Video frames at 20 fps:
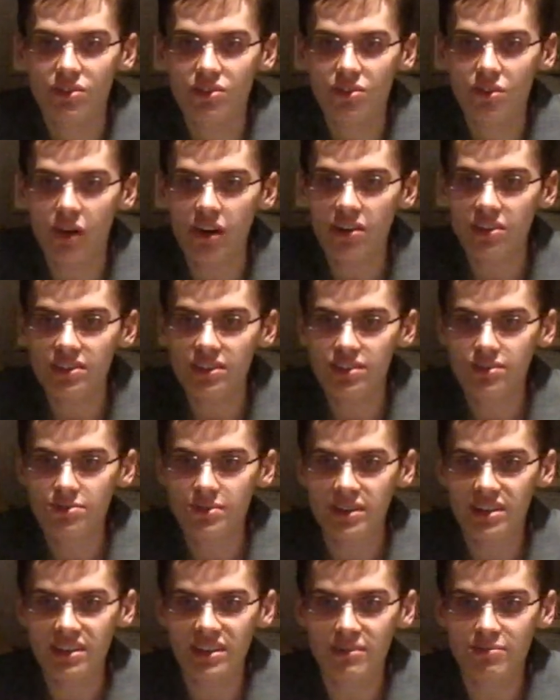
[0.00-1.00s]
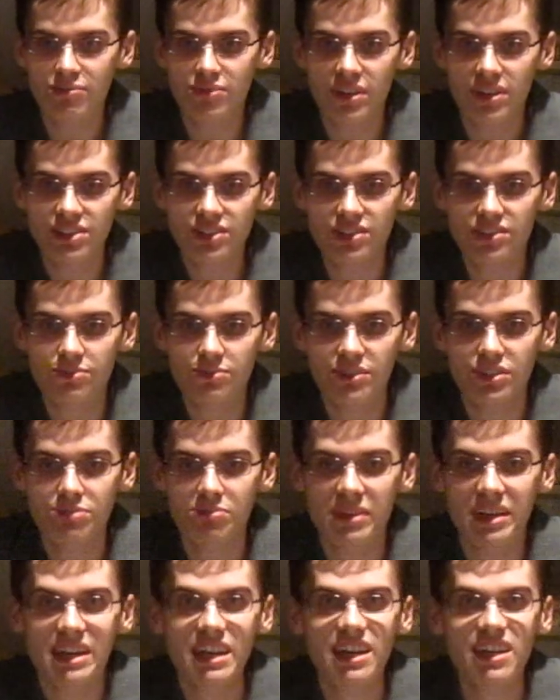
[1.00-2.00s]
Qualities rare and precious which
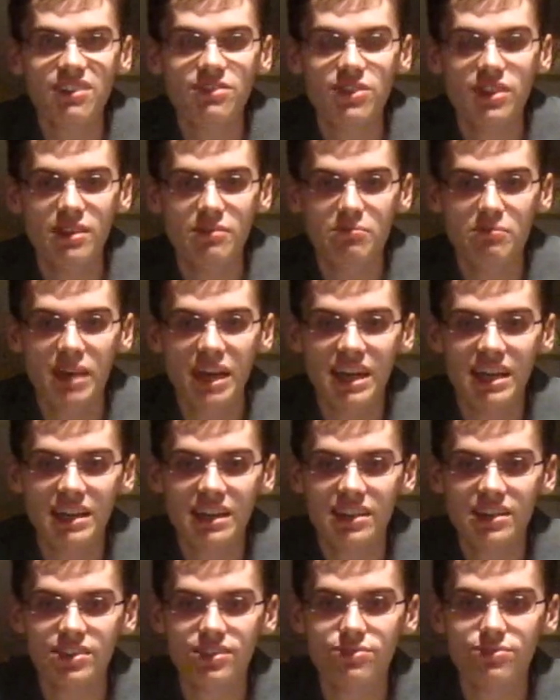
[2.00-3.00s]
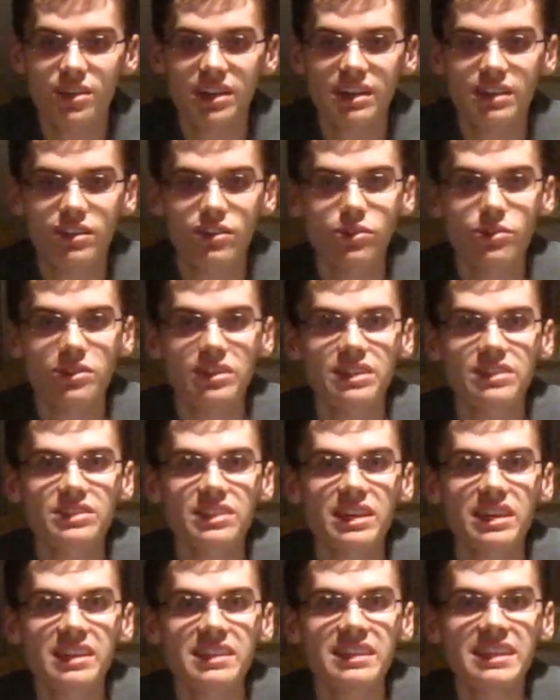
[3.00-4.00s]
might have made his reign glorious
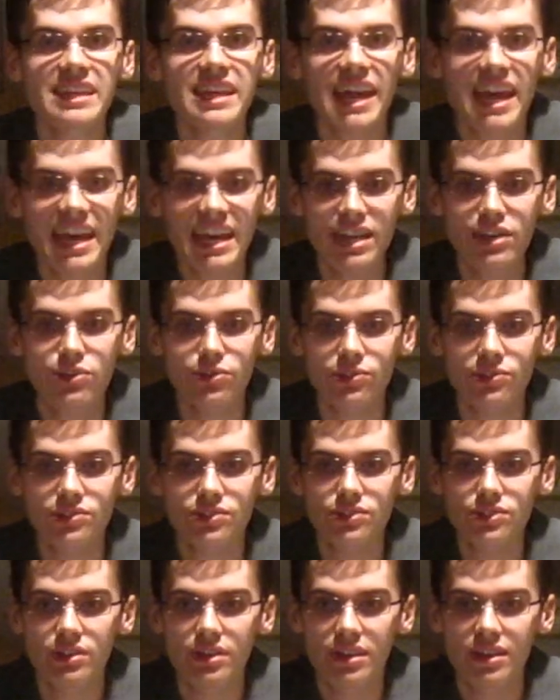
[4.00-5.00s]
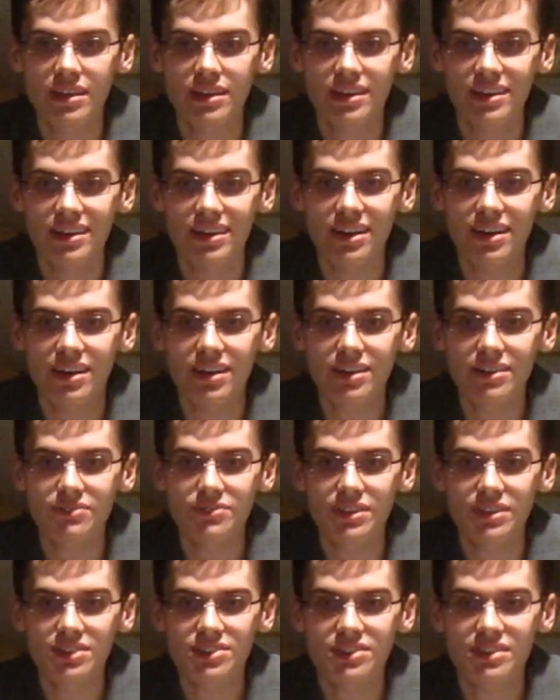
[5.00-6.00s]
in the annals
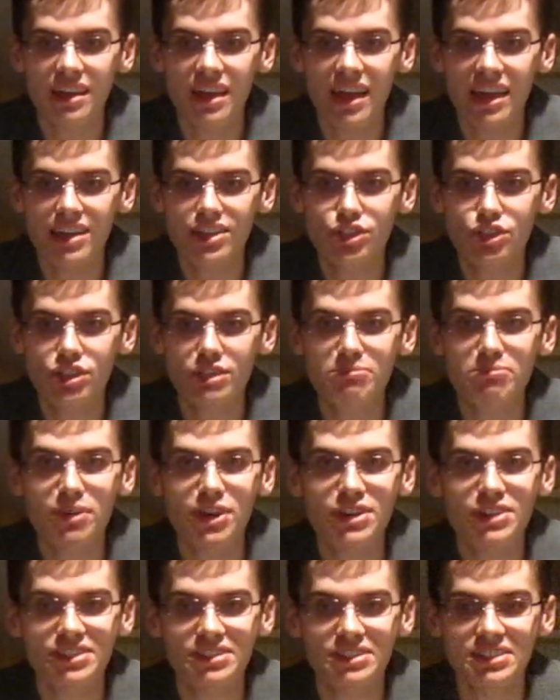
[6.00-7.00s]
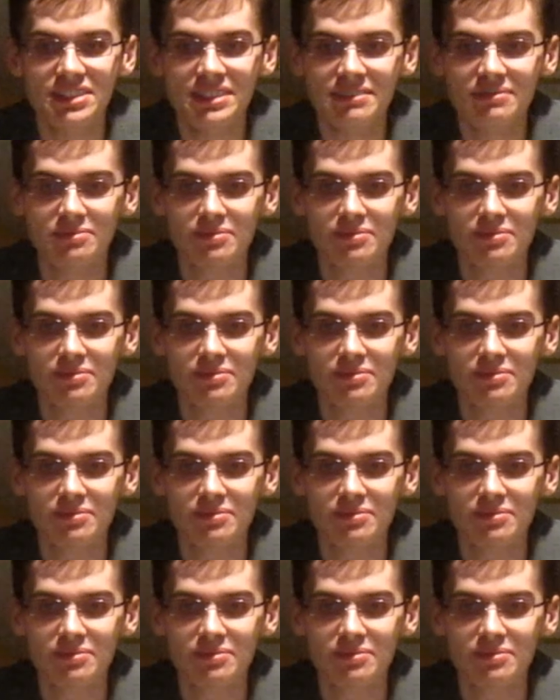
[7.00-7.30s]
of this ancient monarchy.